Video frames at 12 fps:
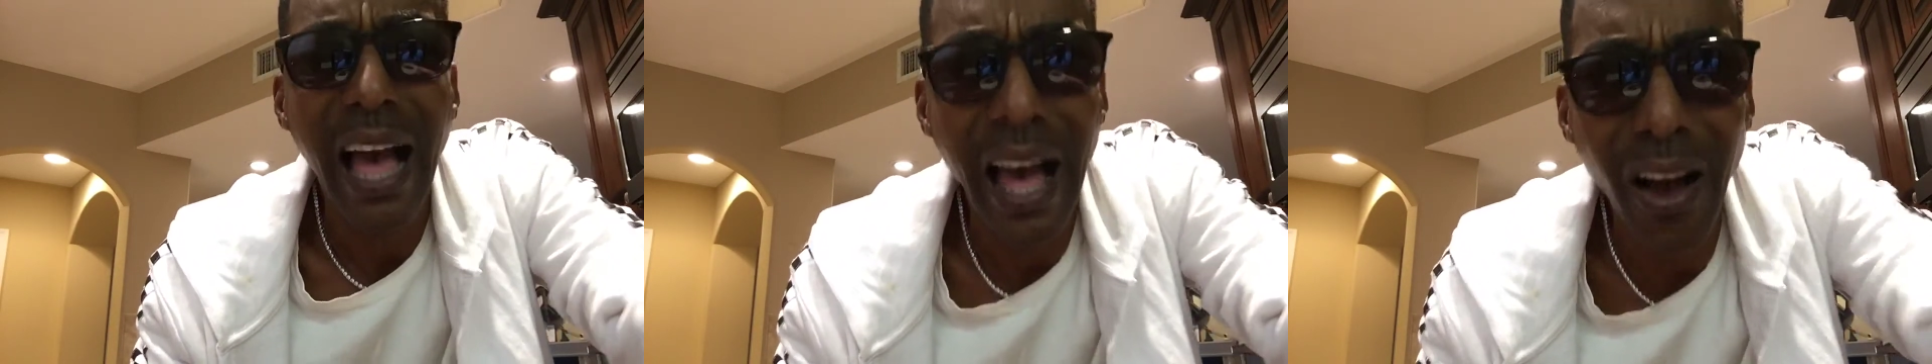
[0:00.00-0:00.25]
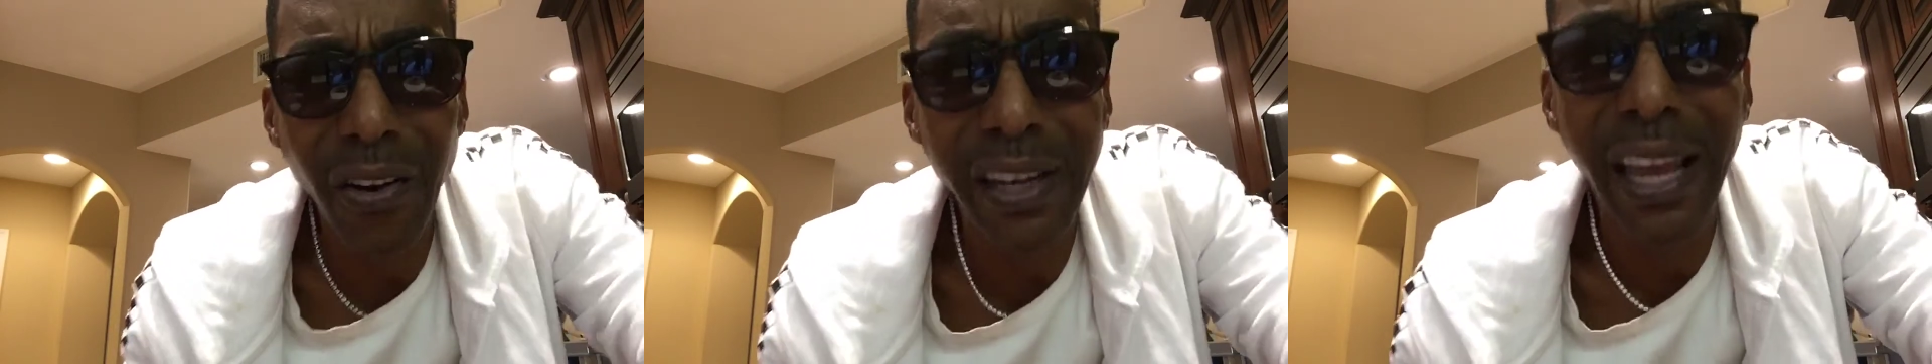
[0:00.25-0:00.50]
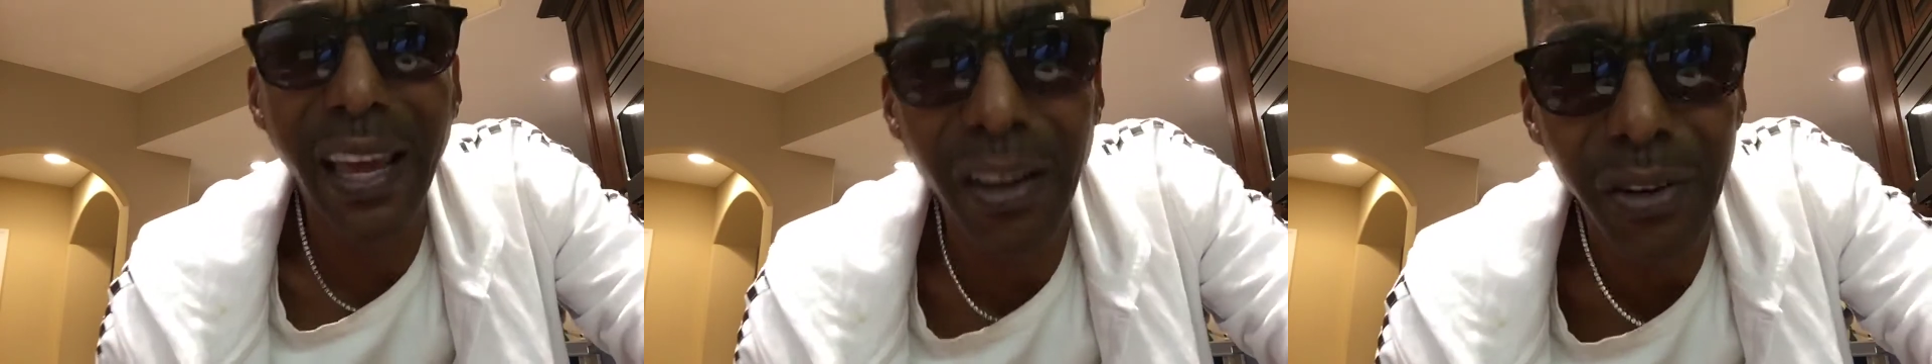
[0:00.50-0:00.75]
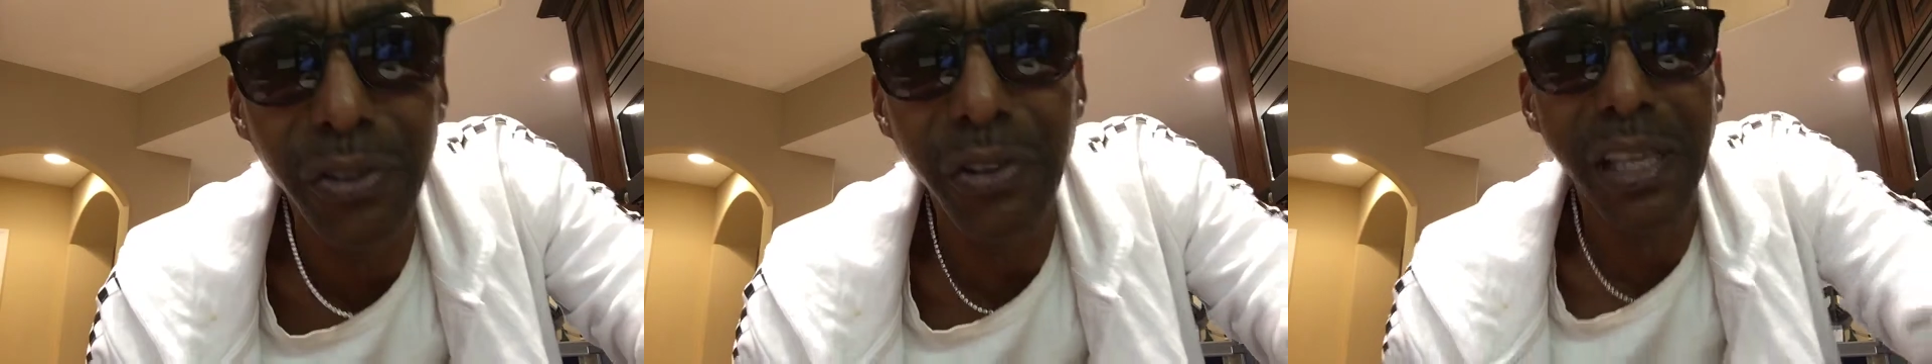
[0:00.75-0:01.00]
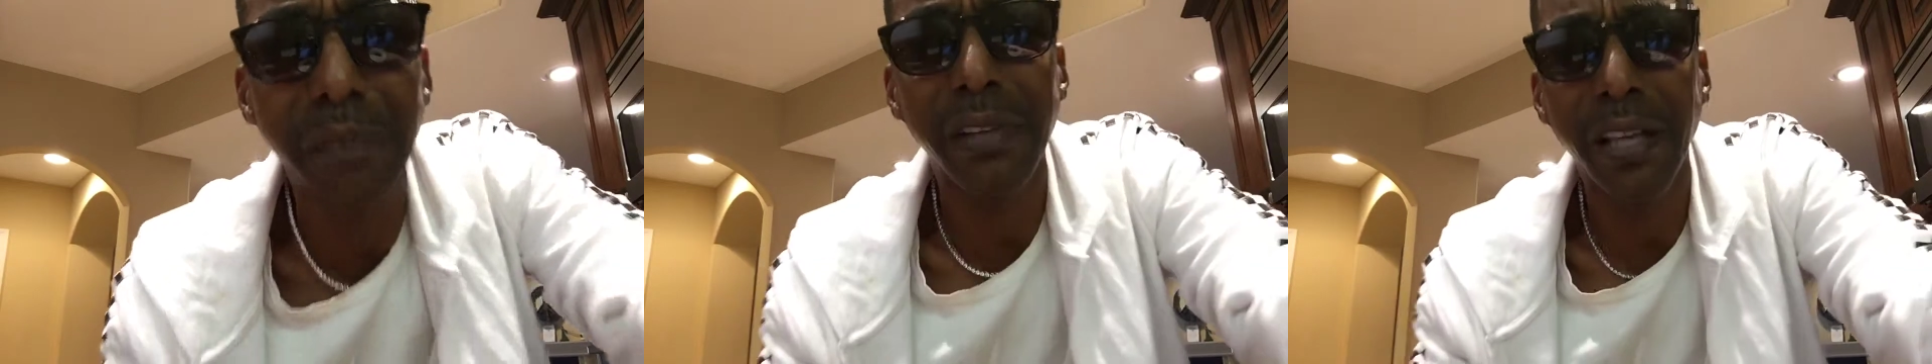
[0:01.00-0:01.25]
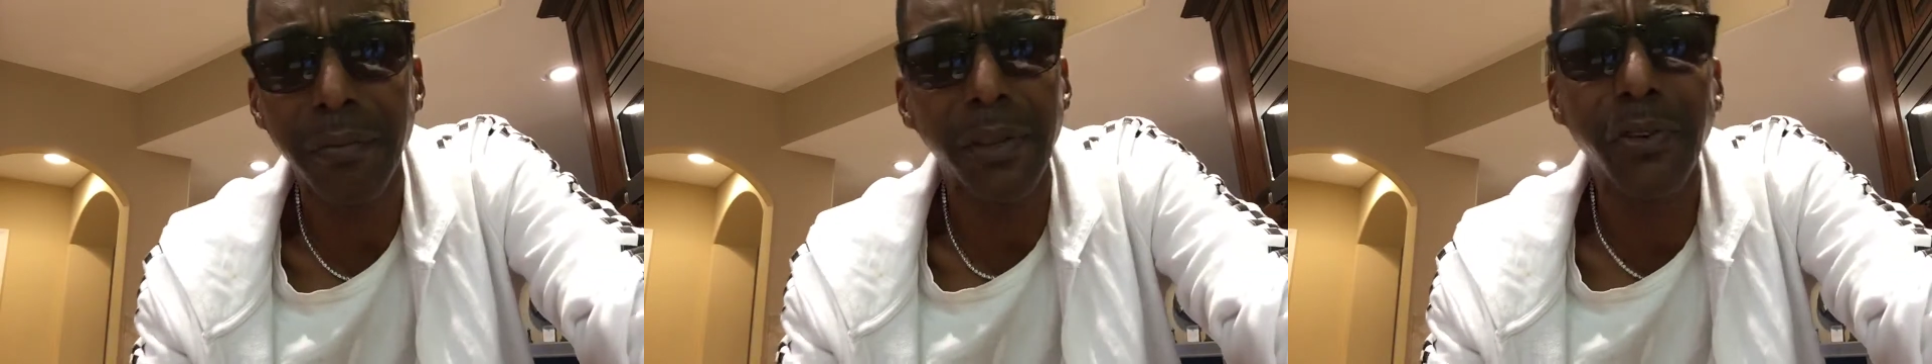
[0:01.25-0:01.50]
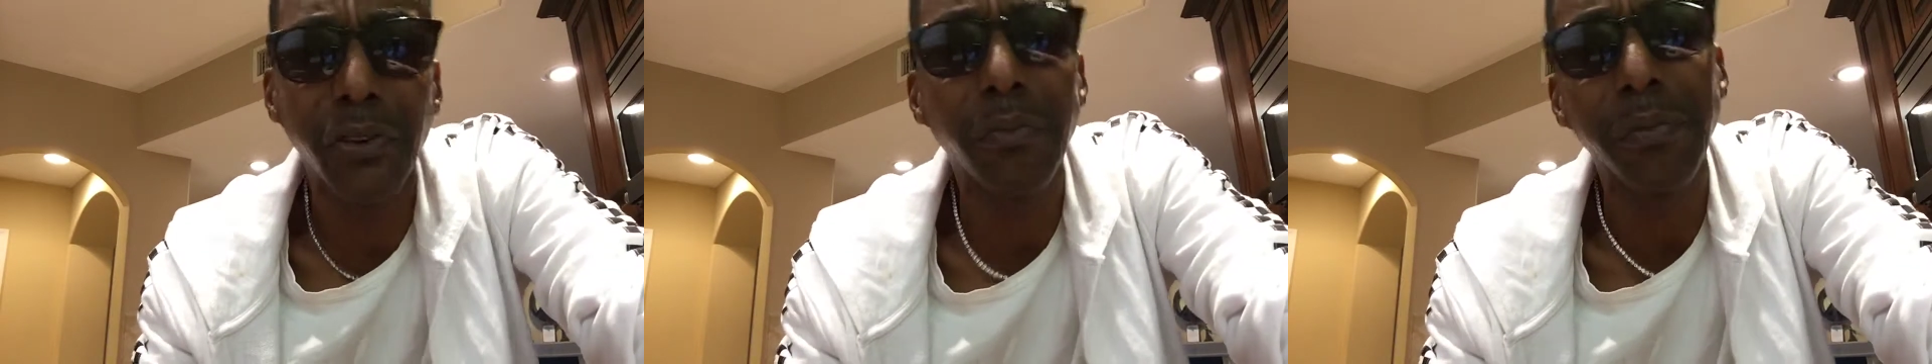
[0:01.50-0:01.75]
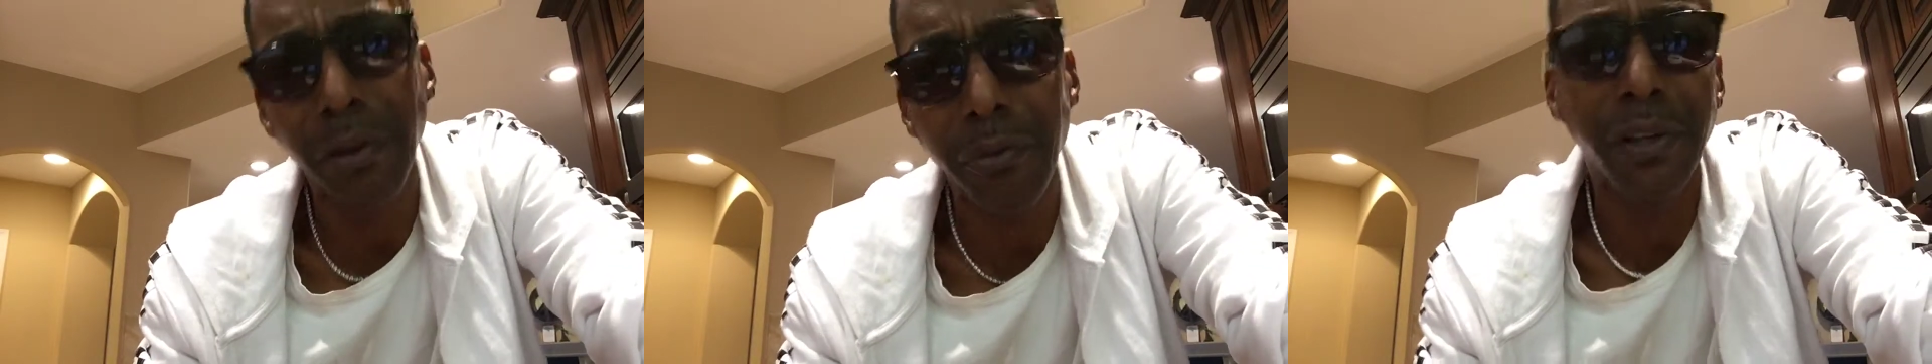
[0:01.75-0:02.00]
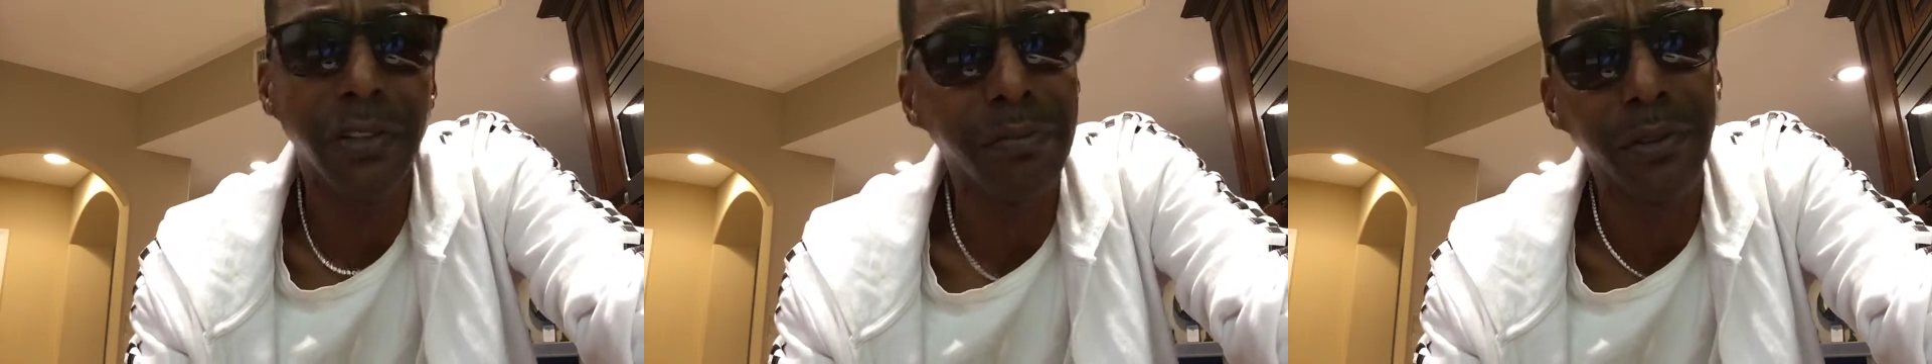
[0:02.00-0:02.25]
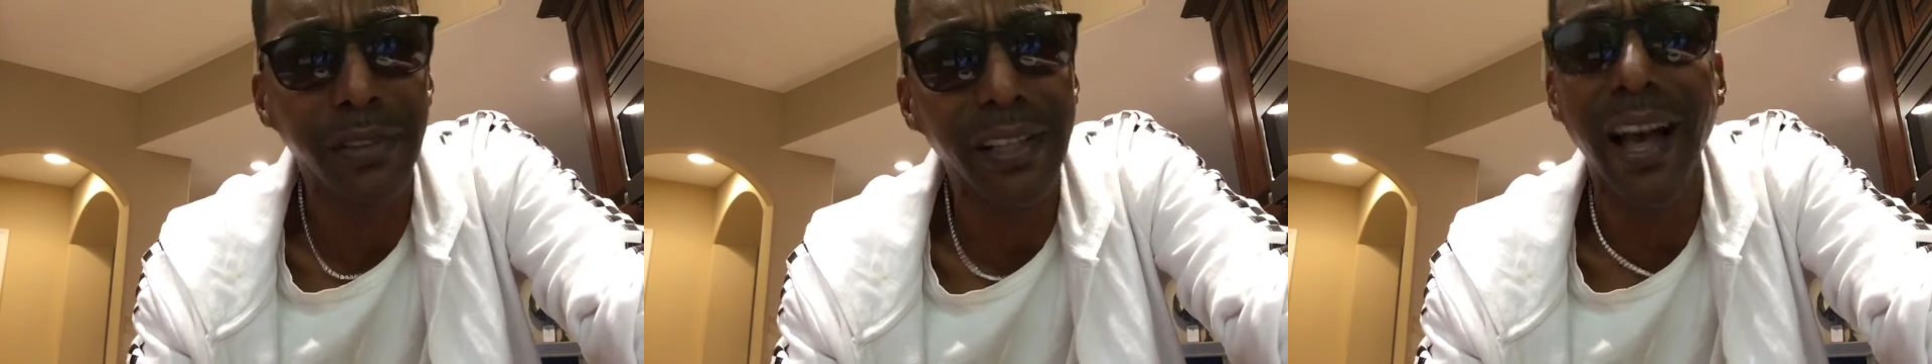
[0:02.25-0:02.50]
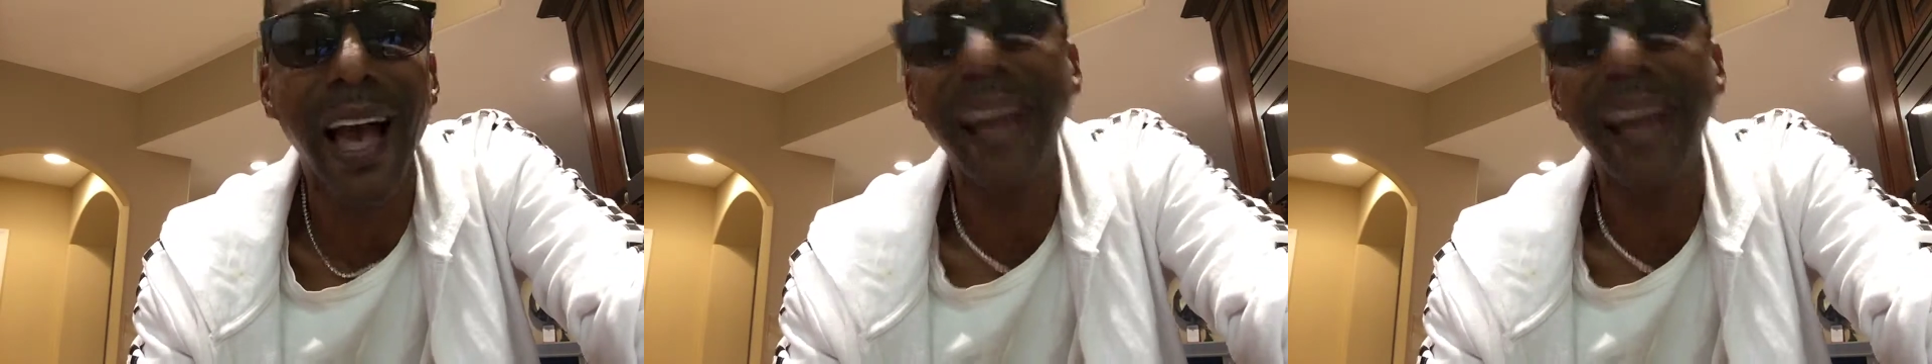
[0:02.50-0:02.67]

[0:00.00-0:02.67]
How in the hell you keep telling me you're gonna be a rich movie star?